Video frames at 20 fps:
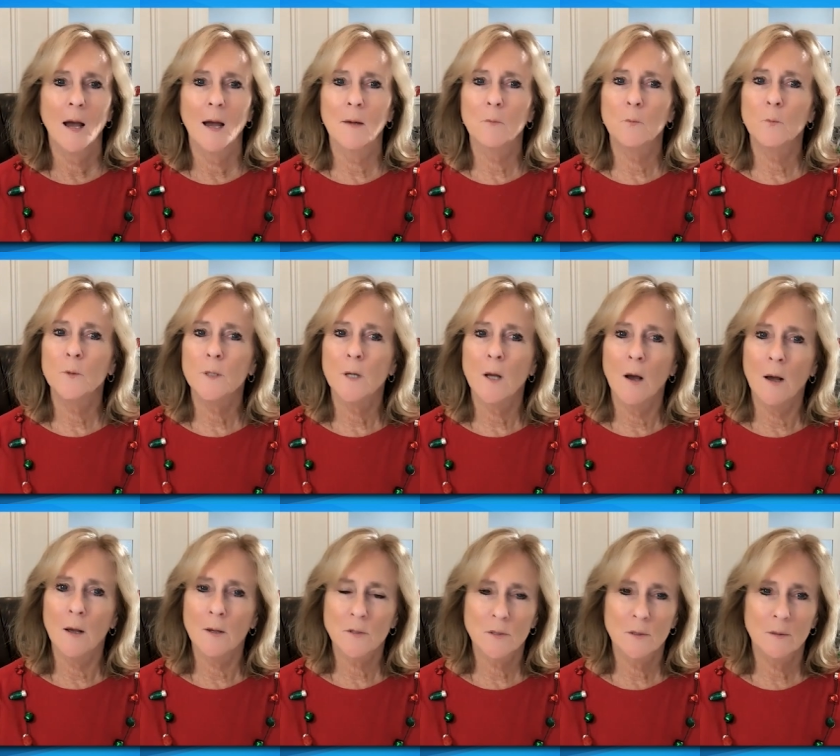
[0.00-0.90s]
I would
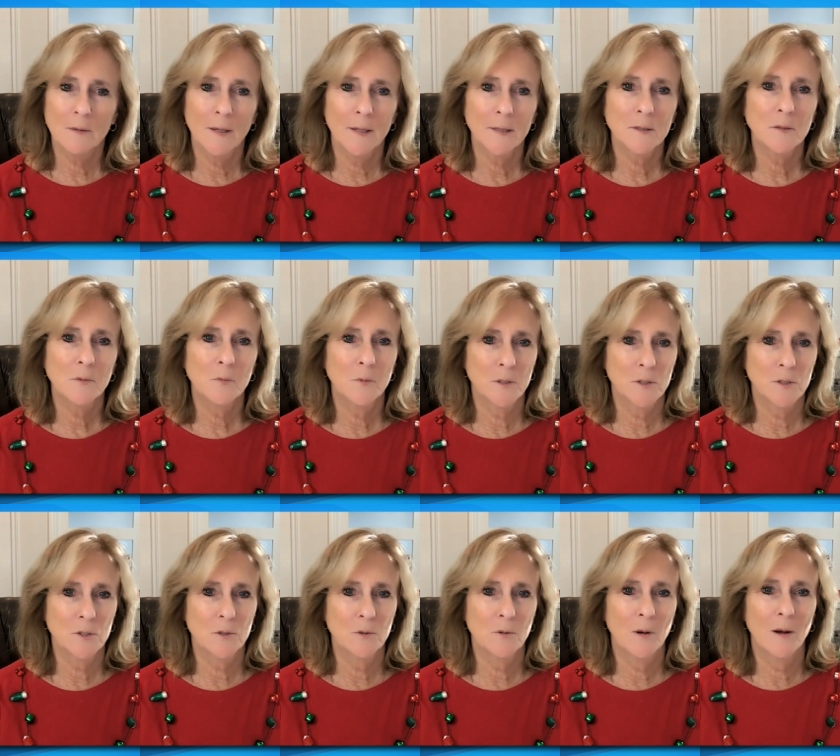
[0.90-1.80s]
also like to
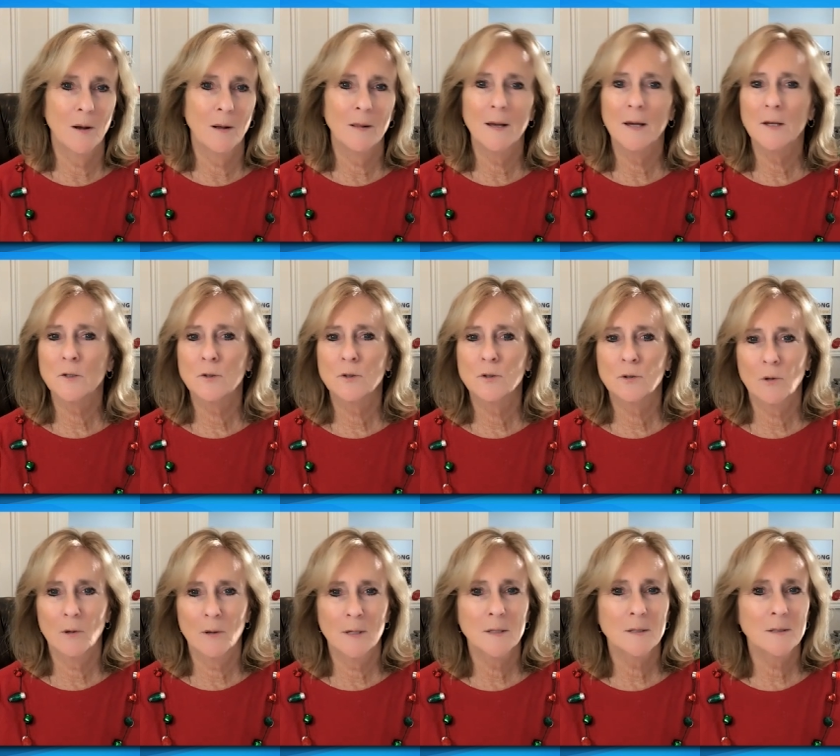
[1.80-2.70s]
wish you all a
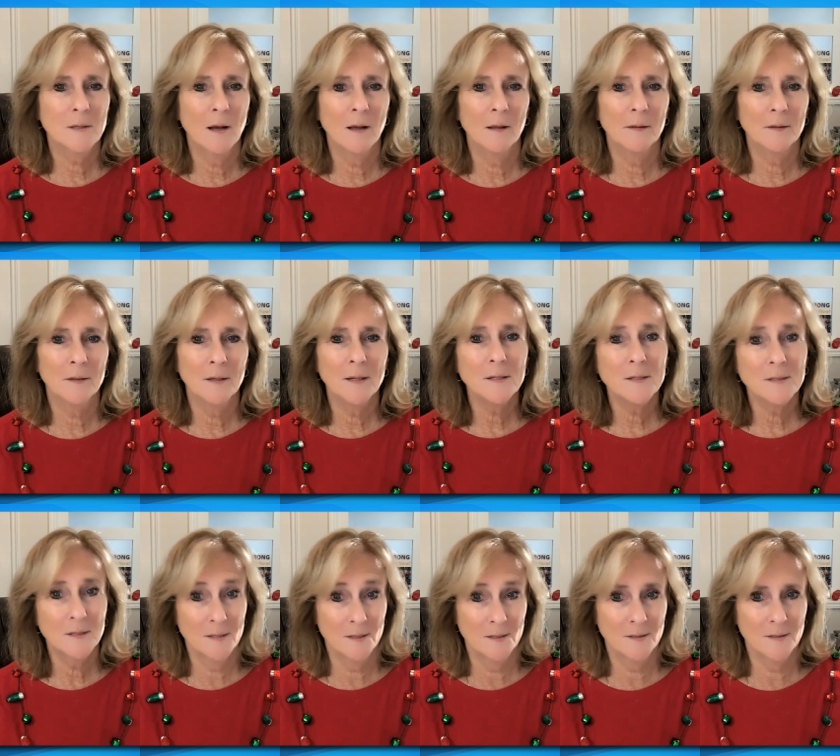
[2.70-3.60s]
joyous holiday
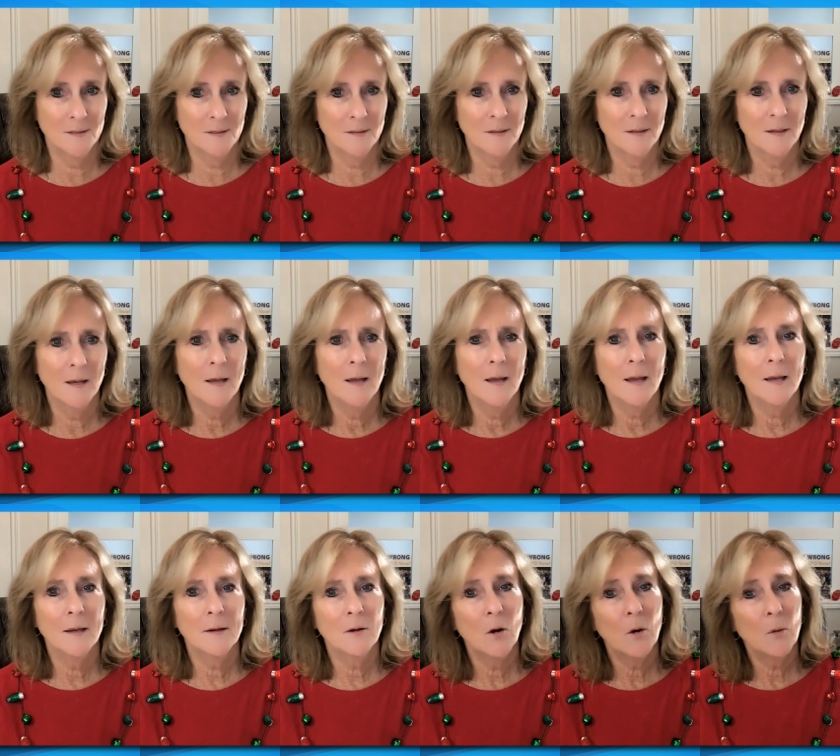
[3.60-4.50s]
season
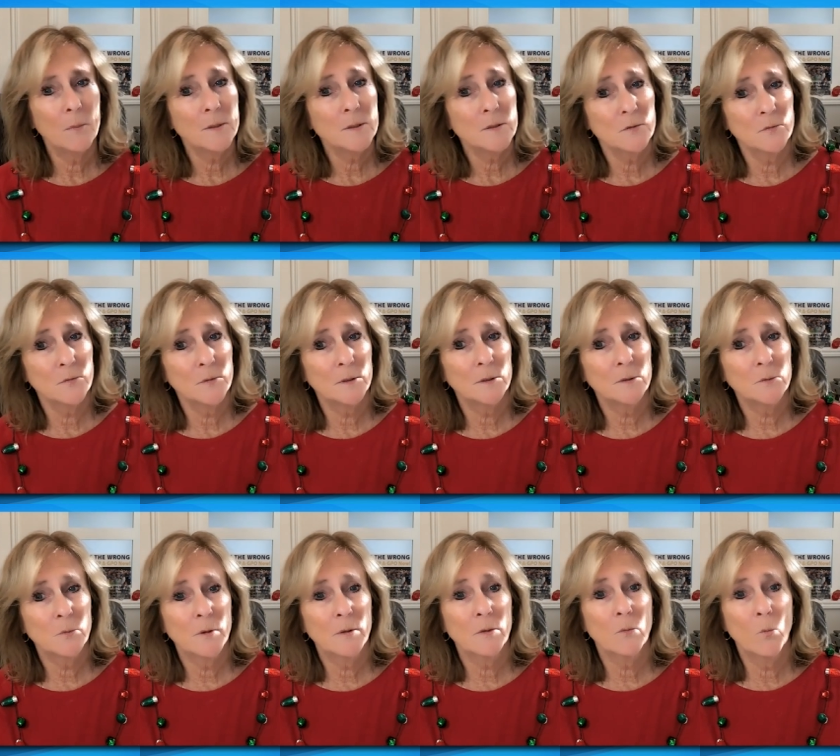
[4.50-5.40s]
and hope it's filled
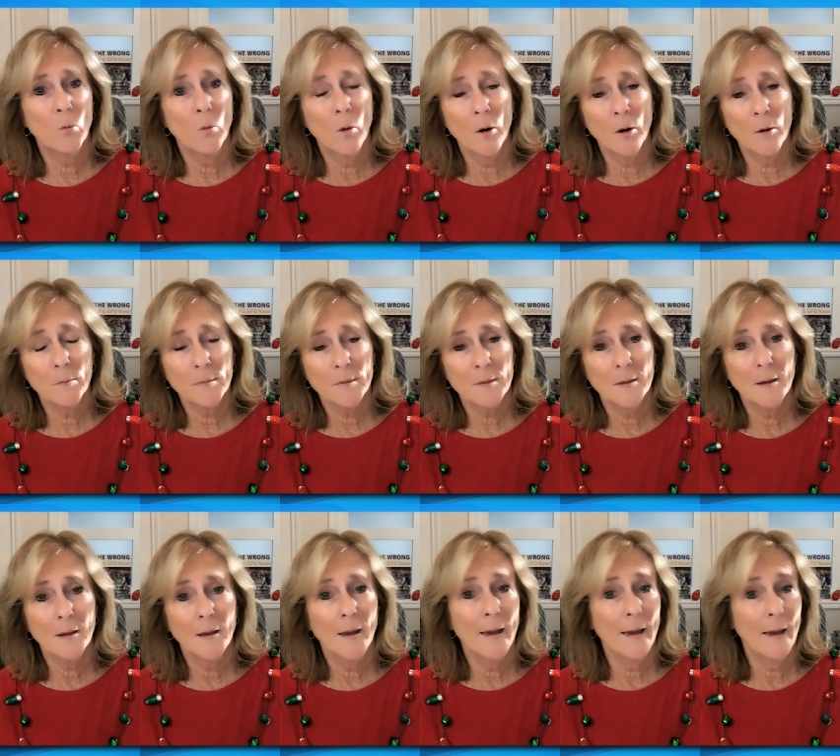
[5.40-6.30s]
with warmth,
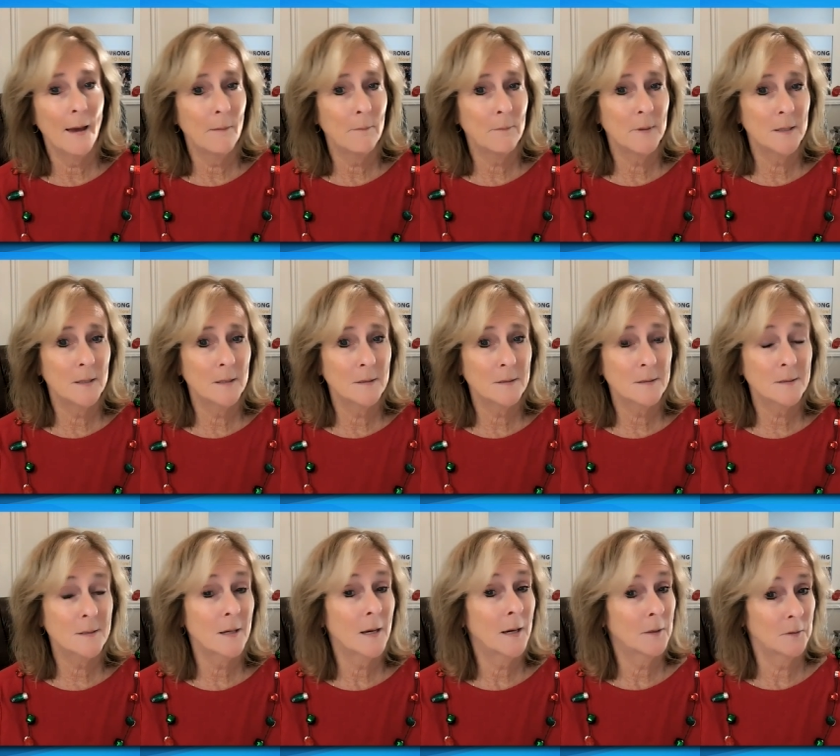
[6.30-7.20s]

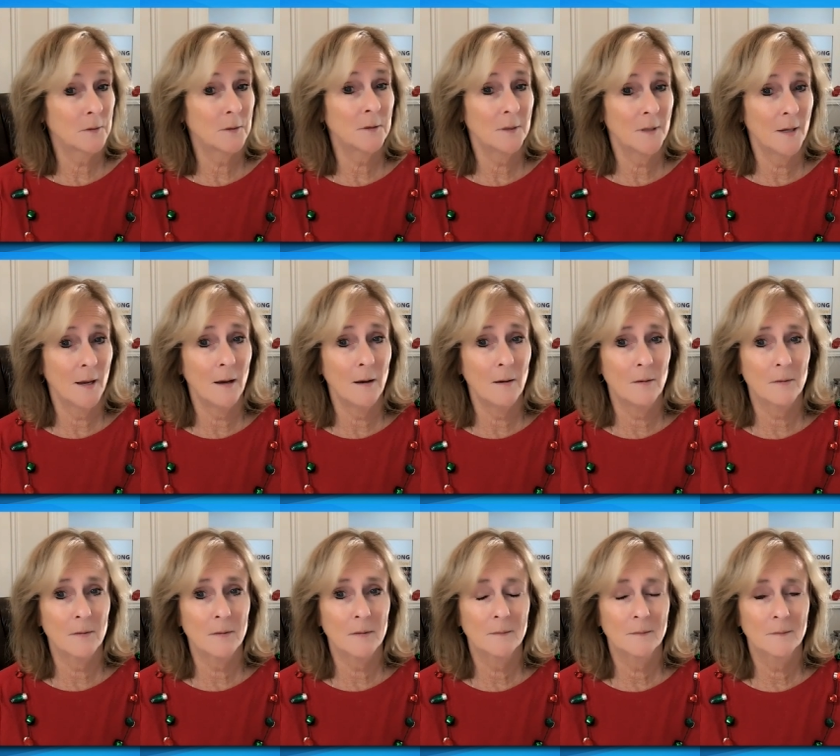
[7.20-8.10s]
happiness, and good
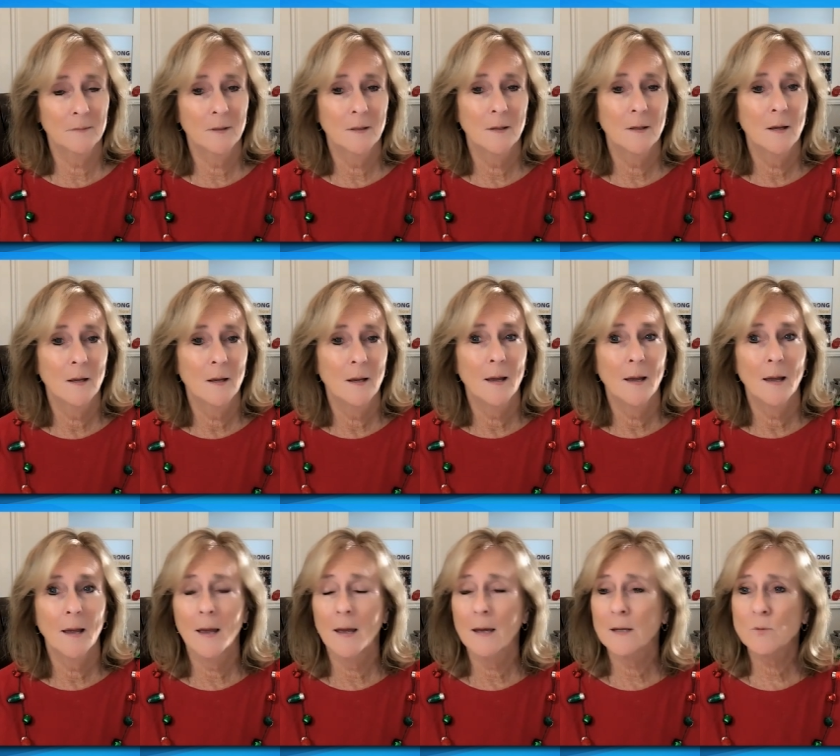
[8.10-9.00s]
health.
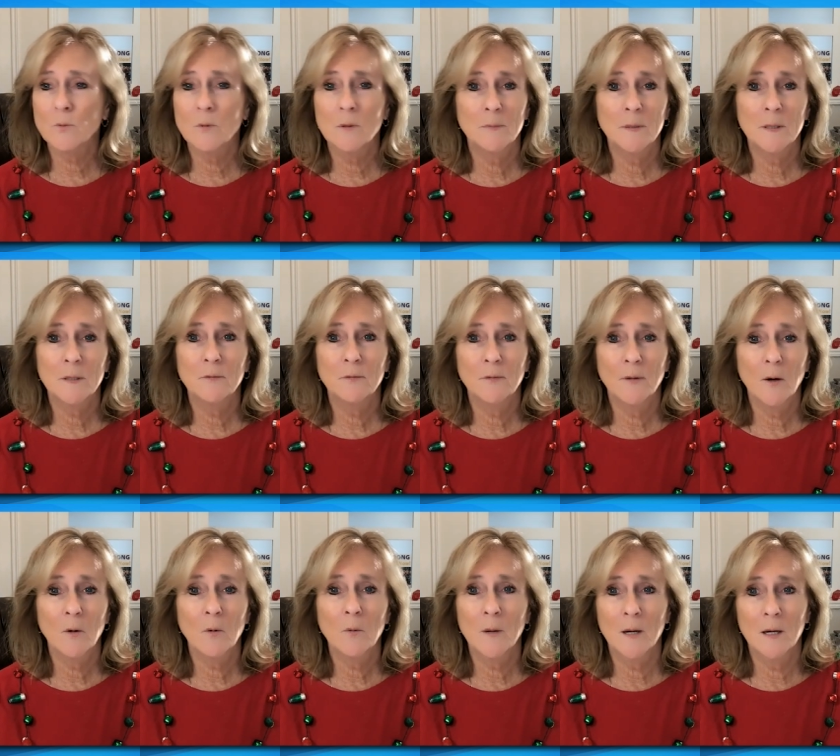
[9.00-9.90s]
As we bid
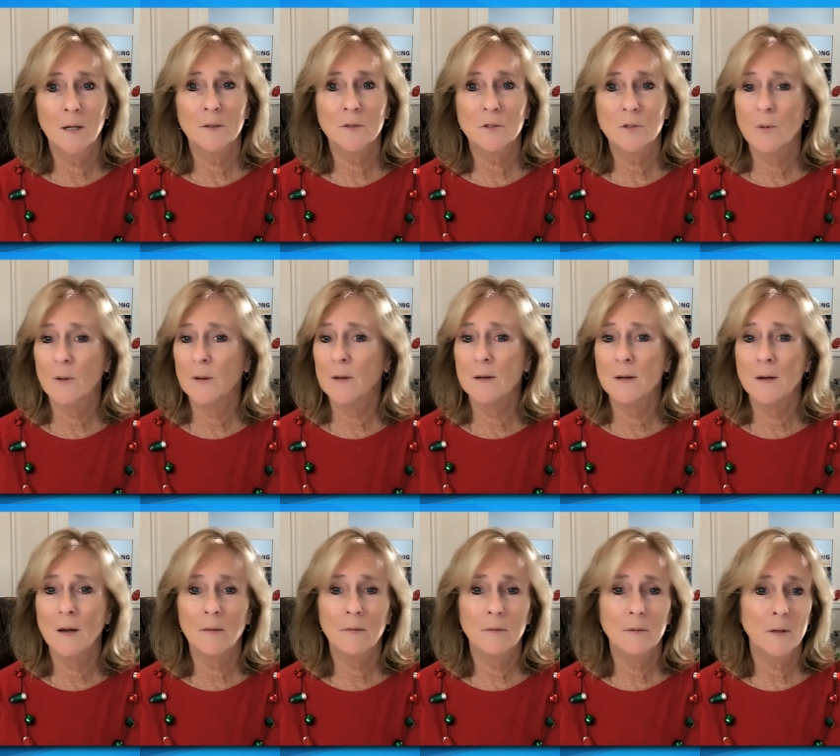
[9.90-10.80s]
farewell to
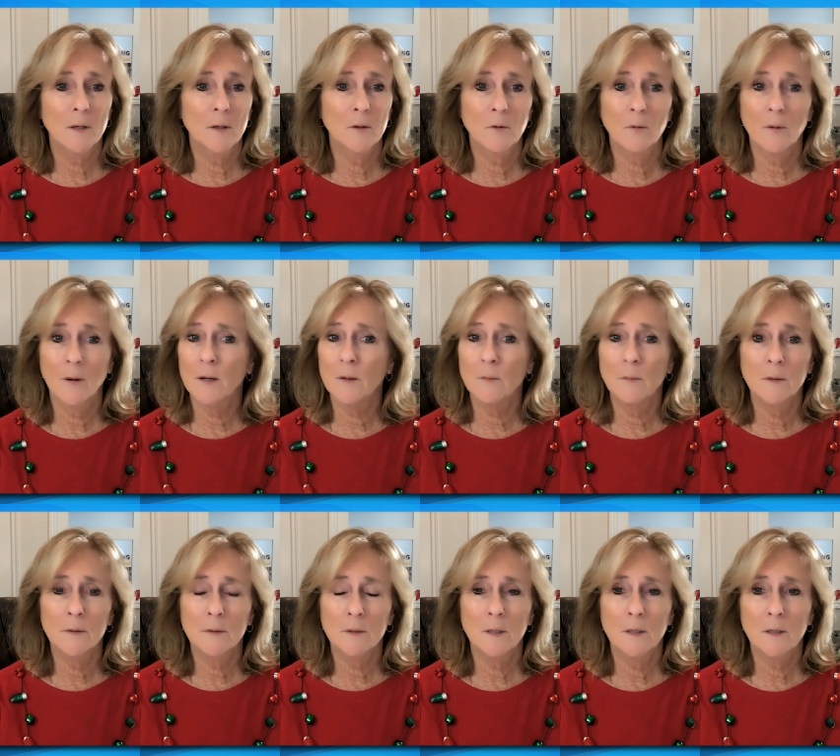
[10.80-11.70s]
another
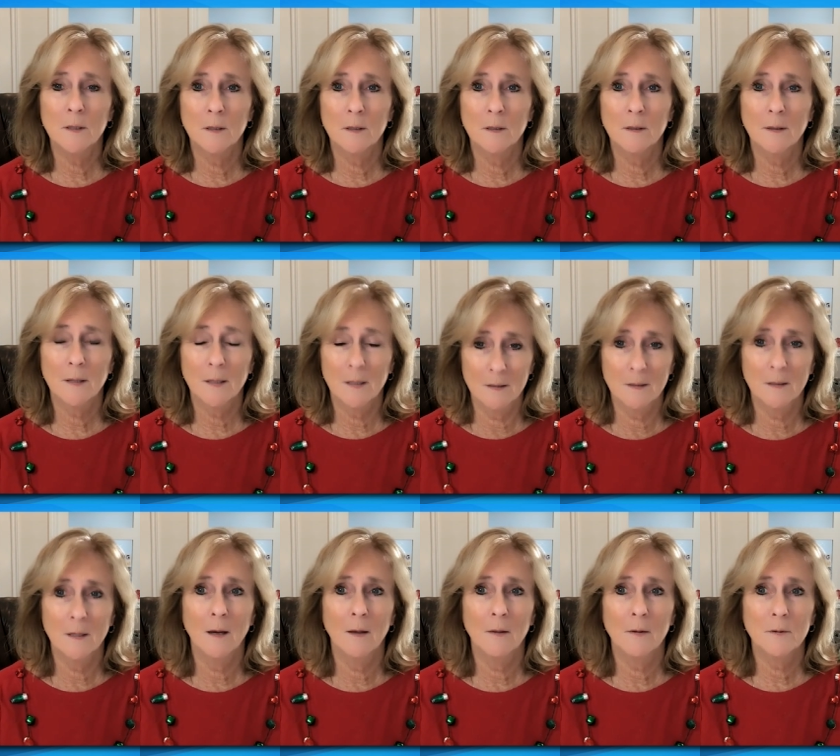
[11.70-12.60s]
incredible year in
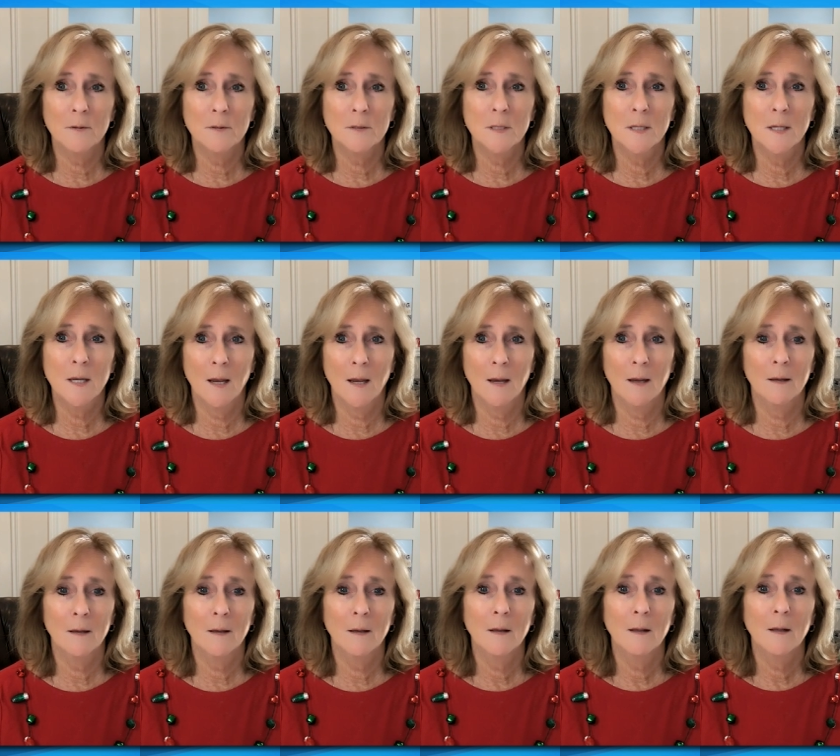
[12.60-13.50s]

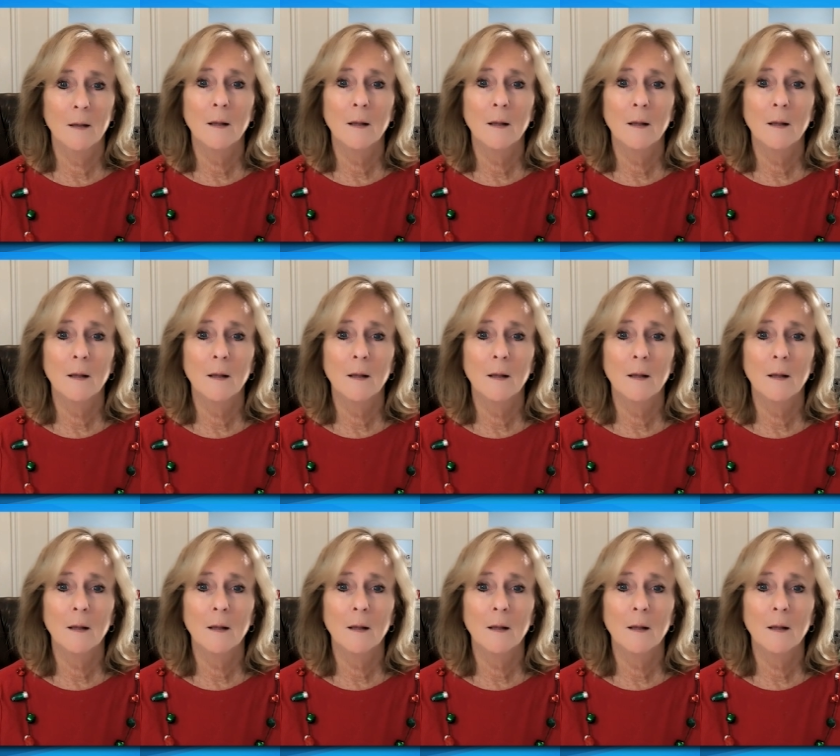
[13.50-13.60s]
CalRTA,